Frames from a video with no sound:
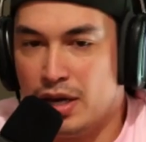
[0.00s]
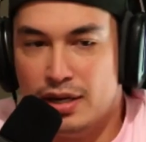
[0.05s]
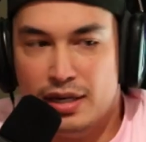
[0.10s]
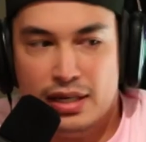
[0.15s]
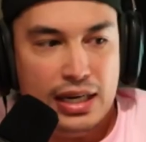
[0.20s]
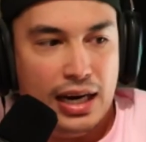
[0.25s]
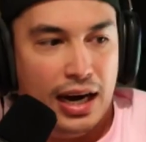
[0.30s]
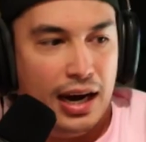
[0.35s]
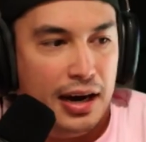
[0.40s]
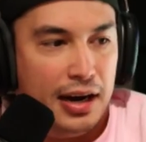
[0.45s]

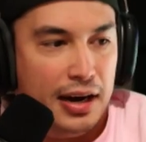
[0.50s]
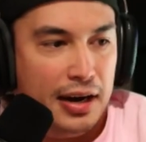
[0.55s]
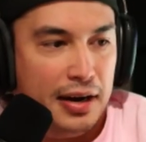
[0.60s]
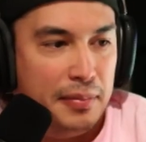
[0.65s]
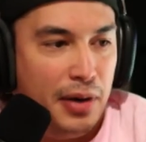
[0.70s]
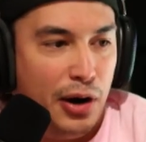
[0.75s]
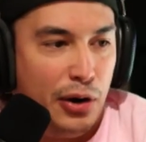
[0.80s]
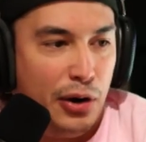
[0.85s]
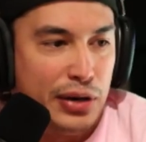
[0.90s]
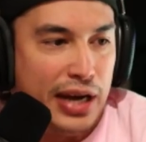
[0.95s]

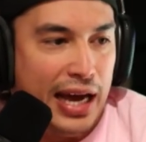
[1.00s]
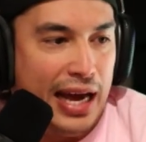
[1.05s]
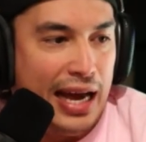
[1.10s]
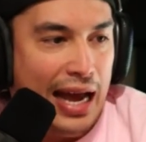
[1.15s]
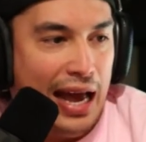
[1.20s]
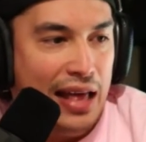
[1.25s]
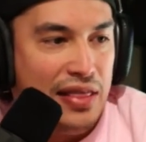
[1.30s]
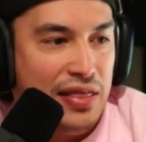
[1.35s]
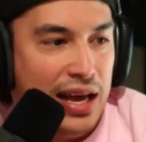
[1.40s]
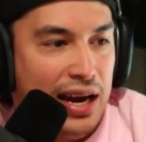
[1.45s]
Okay,
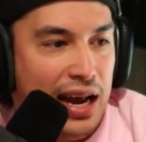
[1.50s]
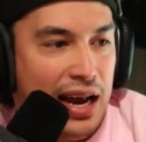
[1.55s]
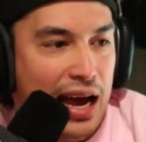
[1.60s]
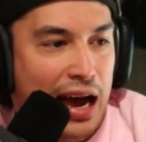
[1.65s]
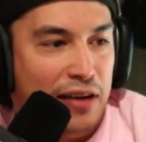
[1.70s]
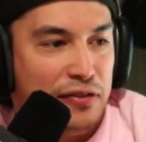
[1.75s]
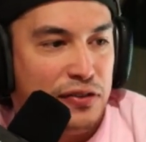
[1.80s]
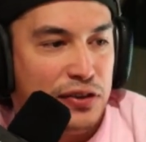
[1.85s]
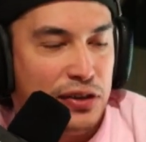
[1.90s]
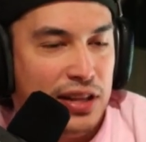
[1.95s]
and then
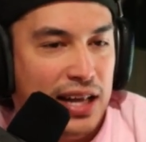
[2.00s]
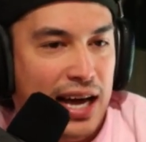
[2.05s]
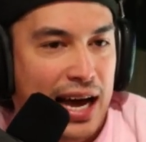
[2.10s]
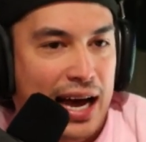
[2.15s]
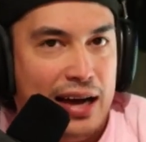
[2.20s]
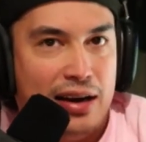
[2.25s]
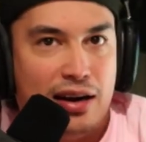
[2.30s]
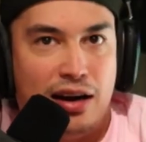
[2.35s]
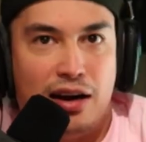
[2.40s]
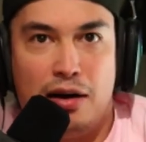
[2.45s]
after
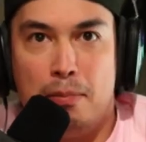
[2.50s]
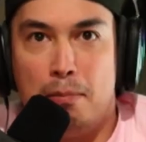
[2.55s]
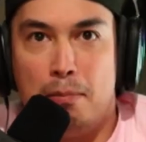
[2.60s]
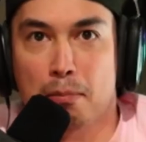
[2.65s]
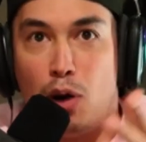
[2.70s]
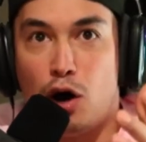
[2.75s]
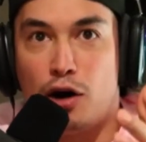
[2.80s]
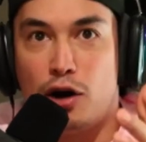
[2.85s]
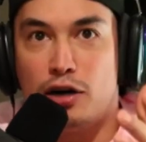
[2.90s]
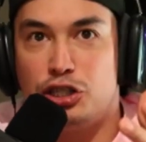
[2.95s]
that,
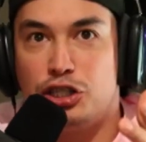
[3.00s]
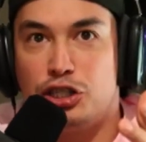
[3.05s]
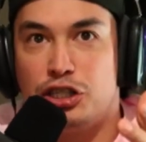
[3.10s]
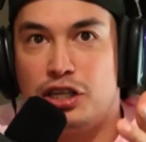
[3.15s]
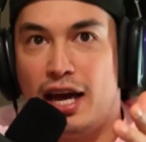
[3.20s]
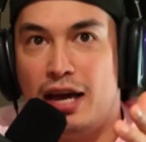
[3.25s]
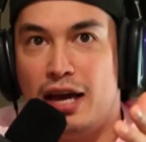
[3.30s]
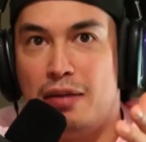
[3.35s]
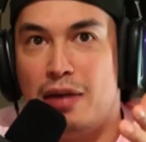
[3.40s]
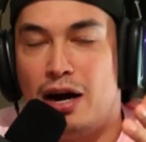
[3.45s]
March
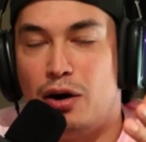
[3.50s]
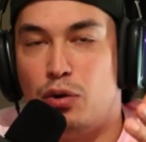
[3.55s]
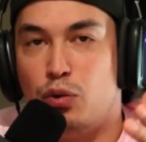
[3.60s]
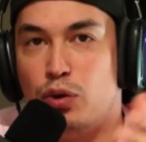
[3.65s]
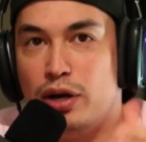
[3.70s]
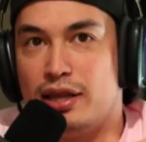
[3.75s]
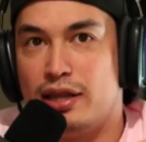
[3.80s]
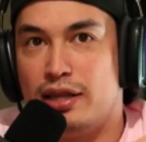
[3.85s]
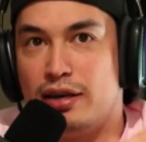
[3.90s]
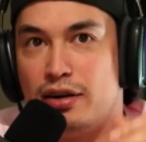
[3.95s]
came out
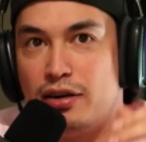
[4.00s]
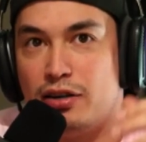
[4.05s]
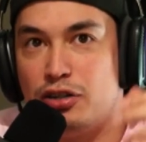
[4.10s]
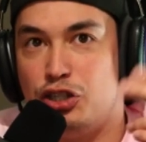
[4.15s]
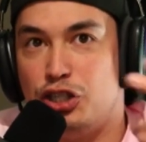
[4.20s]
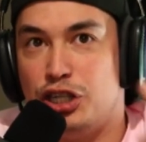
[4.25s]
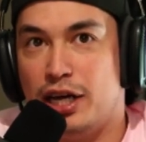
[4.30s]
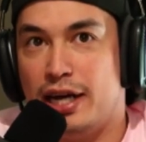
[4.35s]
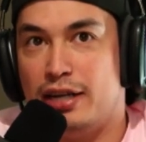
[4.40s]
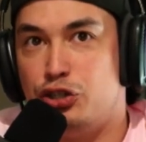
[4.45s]
with their
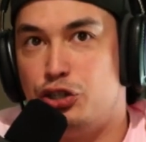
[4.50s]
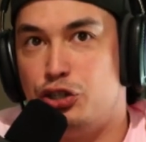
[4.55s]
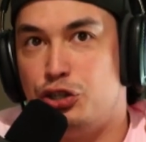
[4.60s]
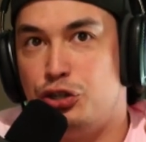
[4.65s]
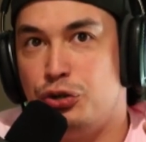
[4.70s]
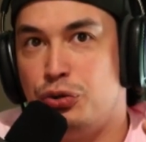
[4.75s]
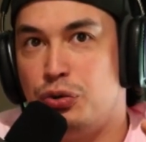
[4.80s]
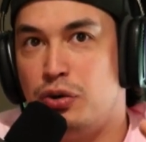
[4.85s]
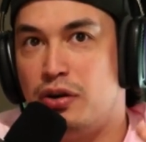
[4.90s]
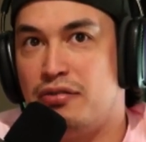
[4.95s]
Gen
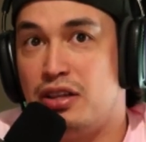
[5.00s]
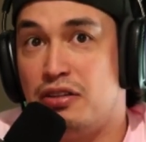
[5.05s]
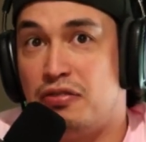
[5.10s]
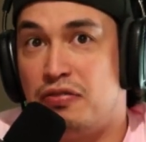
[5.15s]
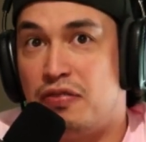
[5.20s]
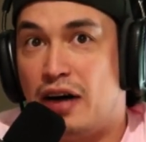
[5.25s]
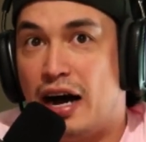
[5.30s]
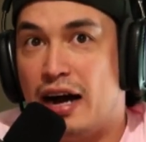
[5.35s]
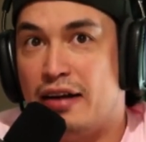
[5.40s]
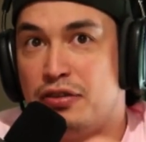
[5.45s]
2 of the
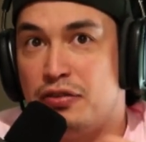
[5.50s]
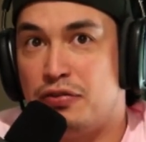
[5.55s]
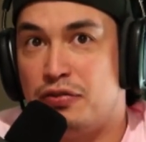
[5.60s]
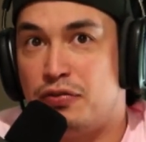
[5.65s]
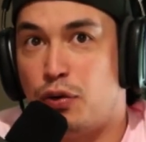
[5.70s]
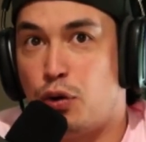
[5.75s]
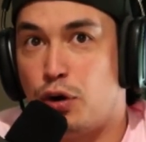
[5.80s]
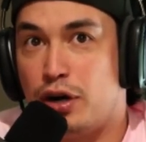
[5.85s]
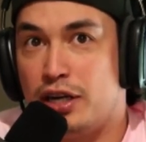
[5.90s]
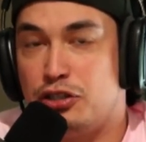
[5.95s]
5 to
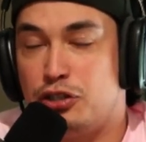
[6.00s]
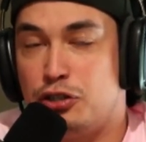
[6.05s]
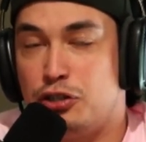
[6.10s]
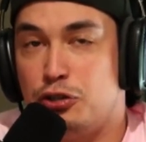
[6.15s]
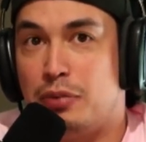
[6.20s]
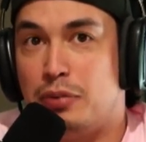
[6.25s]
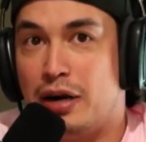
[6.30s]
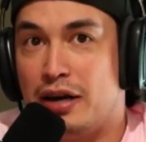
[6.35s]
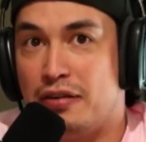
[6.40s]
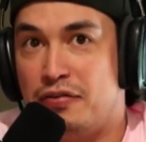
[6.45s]
42
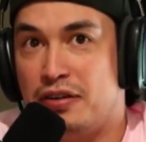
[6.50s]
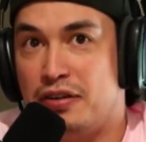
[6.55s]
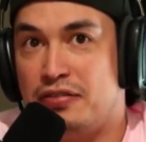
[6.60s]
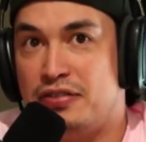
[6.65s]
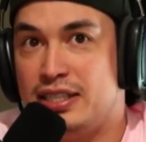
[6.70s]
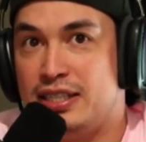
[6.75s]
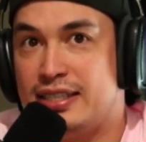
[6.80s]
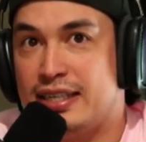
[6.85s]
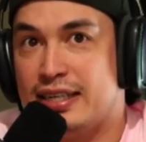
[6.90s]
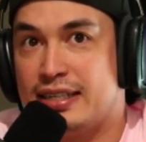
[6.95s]
by
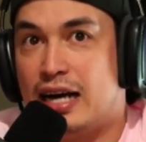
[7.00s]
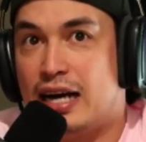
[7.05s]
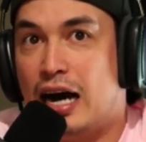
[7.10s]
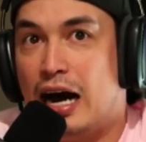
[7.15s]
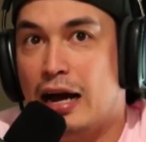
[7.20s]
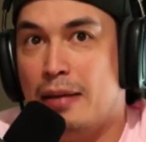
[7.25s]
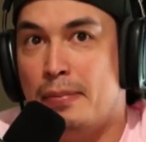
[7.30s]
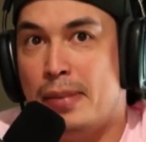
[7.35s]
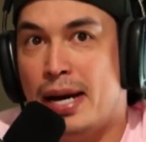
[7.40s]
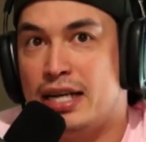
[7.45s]
56
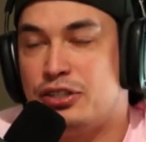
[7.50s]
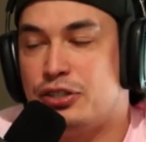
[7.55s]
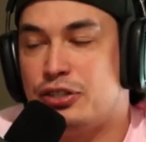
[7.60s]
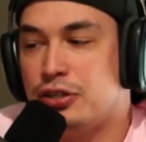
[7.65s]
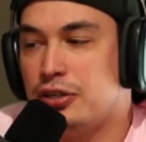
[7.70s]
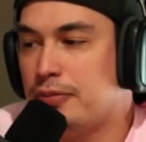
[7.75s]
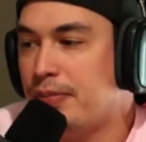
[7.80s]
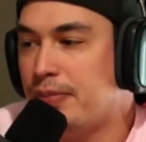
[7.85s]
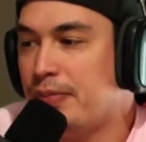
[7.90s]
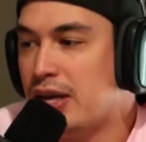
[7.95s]
High
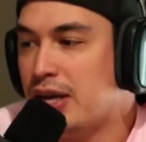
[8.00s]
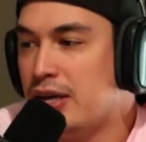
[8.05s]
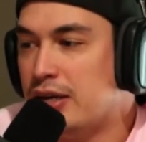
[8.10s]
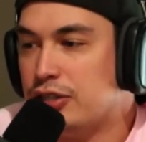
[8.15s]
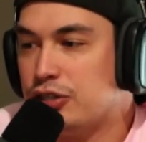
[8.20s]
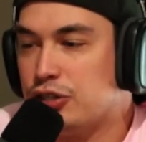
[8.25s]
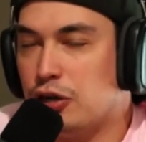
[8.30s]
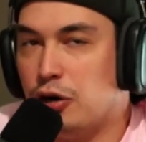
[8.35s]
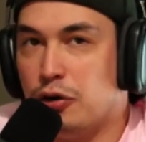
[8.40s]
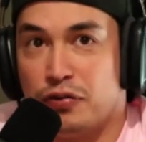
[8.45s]
Master.
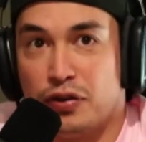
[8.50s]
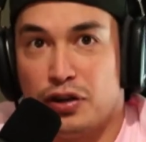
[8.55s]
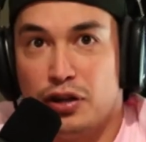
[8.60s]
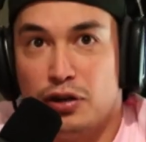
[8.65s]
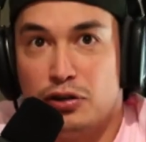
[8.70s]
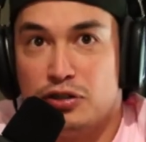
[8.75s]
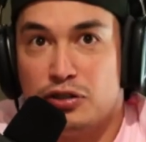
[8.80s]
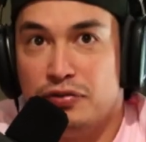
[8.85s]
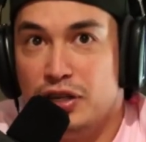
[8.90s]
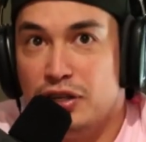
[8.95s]
So for those
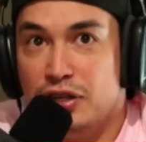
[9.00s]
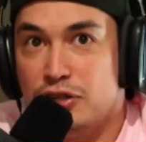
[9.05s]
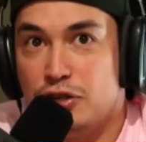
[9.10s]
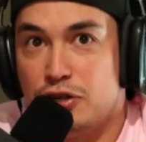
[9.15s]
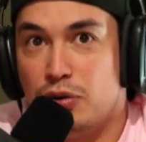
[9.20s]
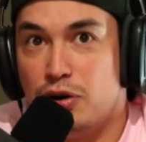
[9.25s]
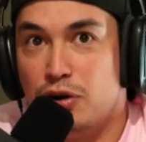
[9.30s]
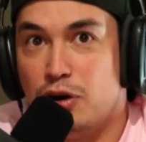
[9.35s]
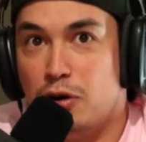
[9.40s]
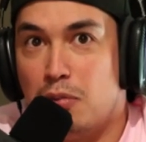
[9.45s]
of you that don't
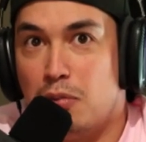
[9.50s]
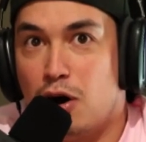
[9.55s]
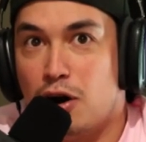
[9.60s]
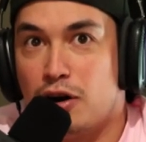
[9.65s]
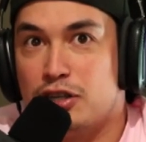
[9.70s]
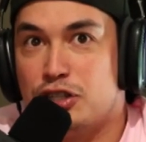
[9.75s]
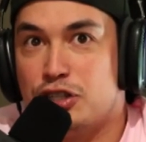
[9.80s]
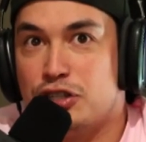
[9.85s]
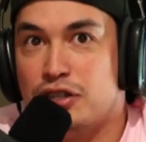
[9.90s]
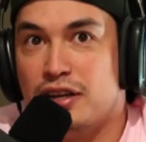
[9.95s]
know
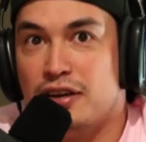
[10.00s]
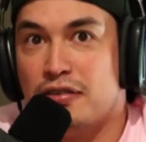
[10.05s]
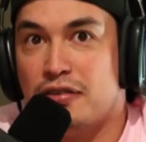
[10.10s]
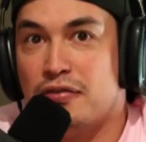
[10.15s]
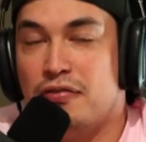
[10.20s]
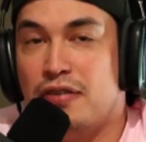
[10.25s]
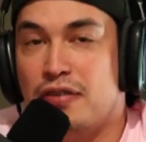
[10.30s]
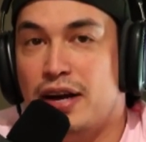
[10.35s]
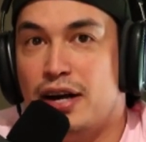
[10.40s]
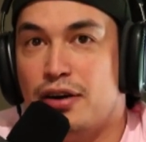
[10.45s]
March, they're
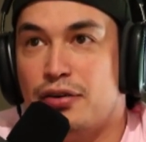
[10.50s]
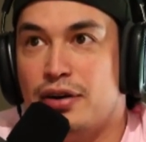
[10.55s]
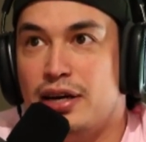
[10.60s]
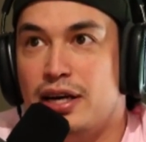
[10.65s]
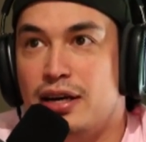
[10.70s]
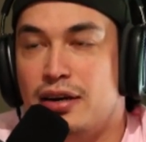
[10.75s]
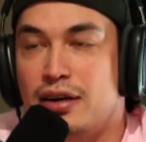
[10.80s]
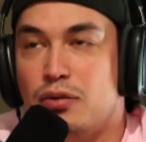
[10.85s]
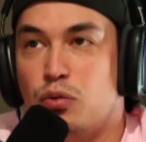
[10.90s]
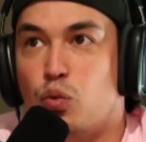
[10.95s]

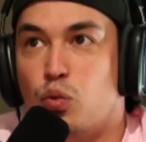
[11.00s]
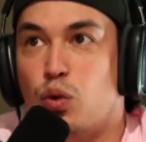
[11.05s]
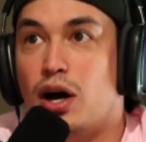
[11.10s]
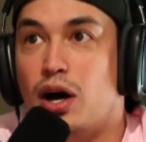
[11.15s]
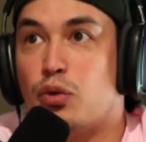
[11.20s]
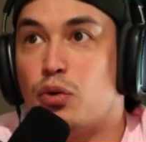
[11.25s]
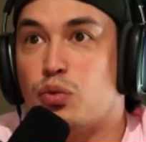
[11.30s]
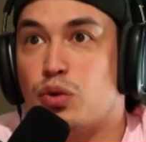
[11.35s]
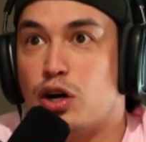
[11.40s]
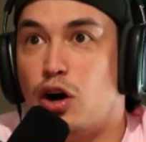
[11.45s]
very well
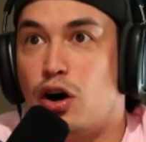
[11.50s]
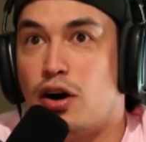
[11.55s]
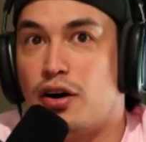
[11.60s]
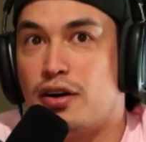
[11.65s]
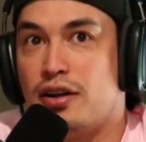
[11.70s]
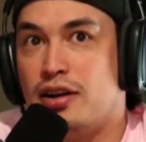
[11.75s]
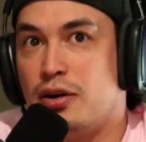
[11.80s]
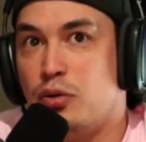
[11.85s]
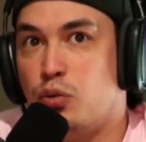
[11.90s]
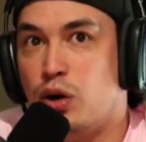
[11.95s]
regarded
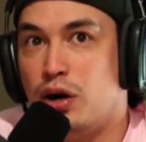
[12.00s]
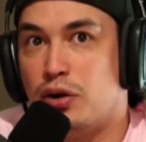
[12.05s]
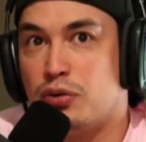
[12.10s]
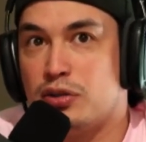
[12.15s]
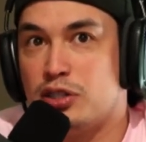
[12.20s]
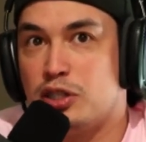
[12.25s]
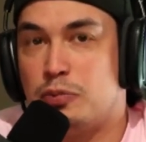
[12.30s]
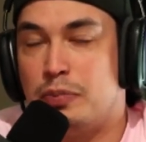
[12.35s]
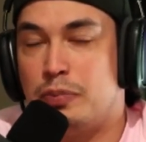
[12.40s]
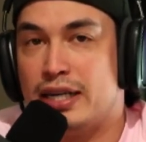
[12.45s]
and well
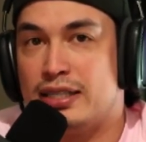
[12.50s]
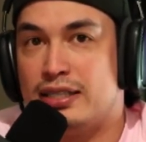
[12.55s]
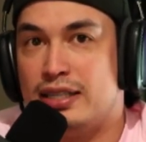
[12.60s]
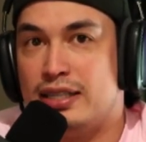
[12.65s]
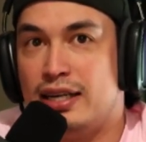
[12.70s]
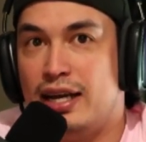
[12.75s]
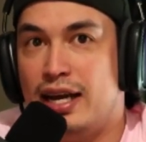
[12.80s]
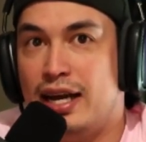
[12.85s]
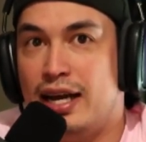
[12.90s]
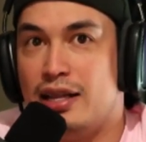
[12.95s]
respected
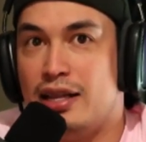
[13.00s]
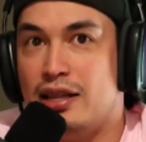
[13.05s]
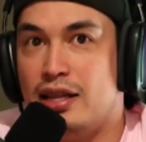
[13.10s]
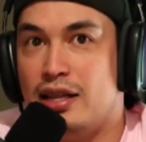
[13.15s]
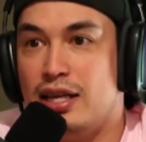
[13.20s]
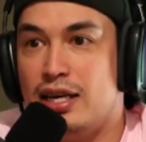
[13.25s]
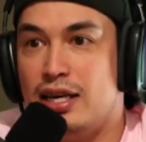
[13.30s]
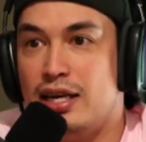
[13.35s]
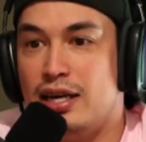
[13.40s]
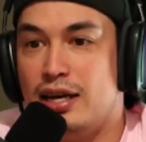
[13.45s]
in
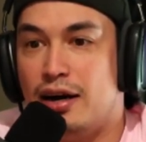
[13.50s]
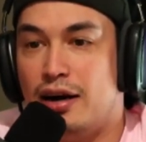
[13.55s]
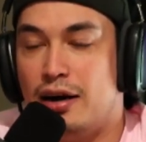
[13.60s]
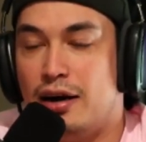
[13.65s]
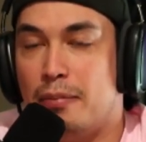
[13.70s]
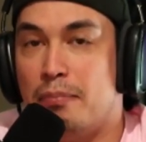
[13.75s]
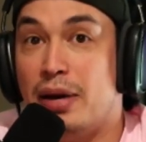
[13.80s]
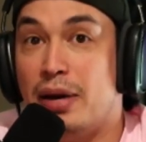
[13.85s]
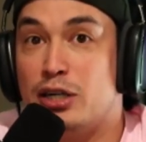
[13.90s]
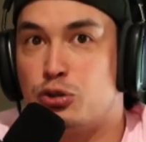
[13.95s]
the
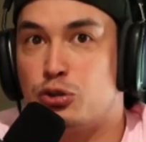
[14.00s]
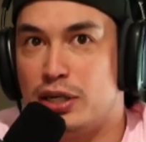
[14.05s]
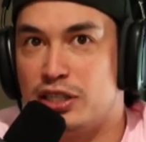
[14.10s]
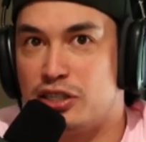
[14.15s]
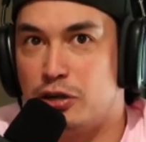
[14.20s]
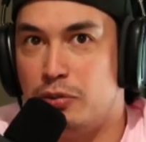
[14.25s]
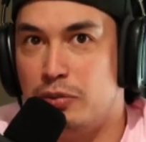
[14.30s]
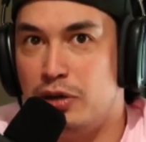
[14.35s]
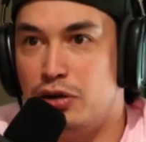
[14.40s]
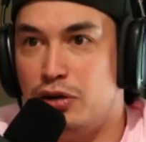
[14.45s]
bench rest
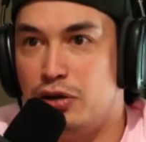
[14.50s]
community.